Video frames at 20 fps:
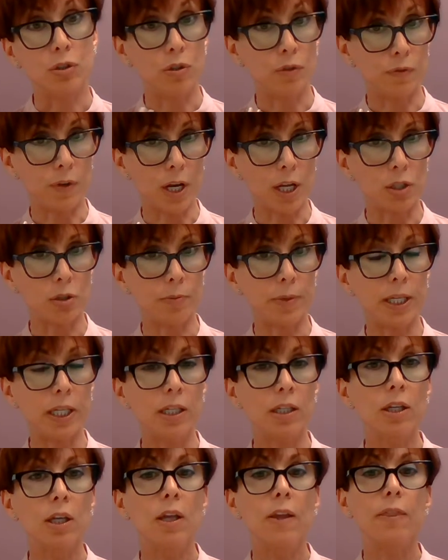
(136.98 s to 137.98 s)
Do you follow
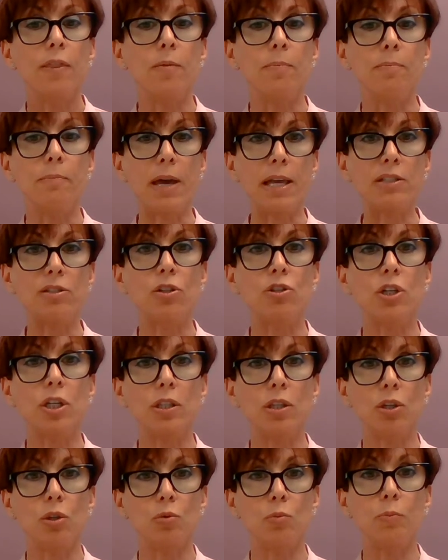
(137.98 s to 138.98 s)
me? The
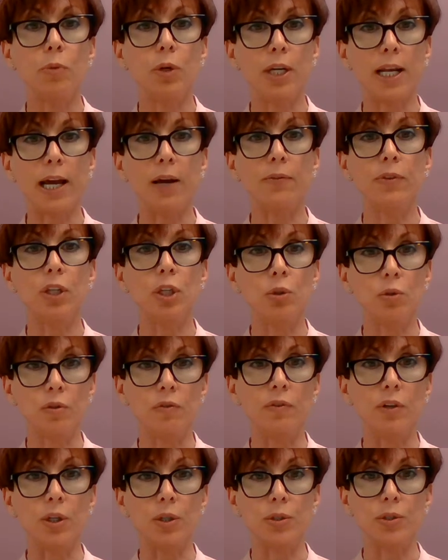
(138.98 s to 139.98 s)
messaging that you put out in the
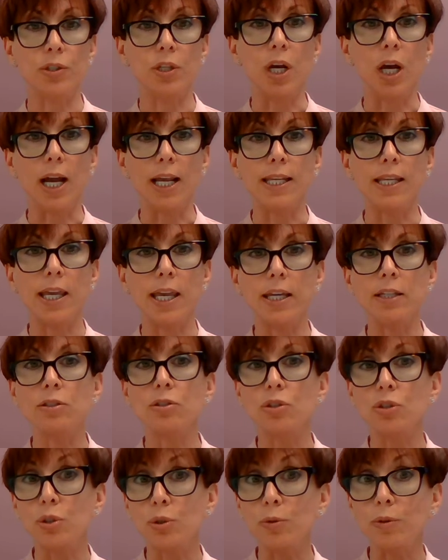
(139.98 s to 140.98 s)
universe, I
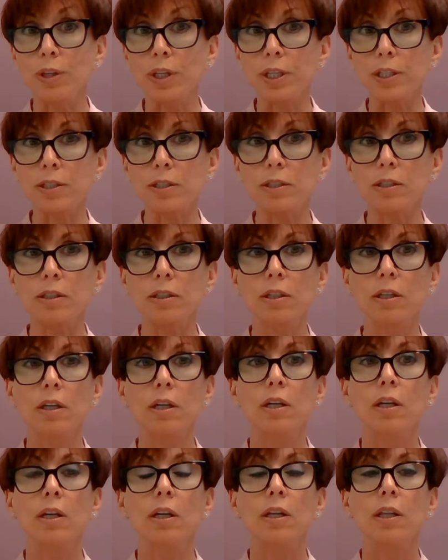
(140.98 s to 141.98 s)
can't do this,
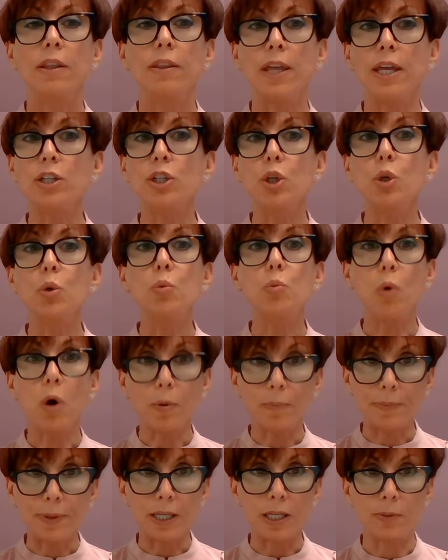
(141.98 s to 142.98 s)
then you
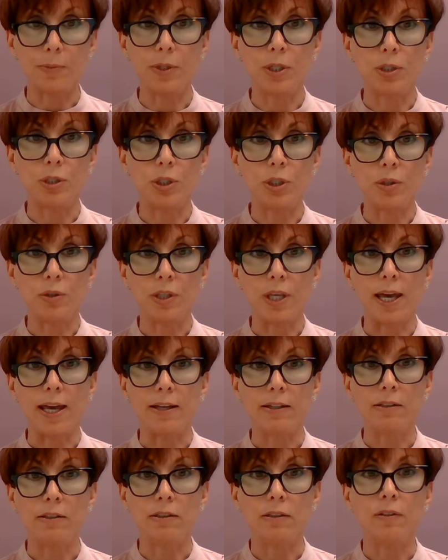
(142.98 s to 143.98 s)
won't be able to do
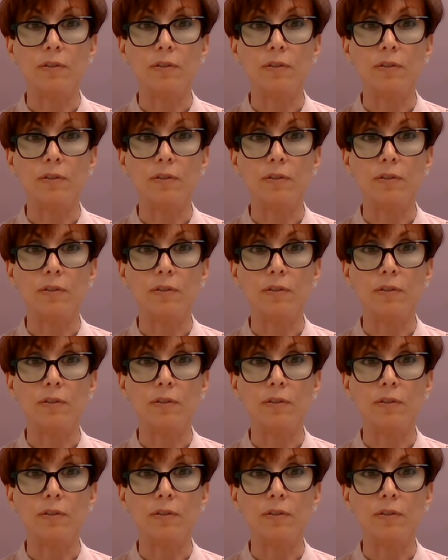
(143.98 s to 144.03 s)
that.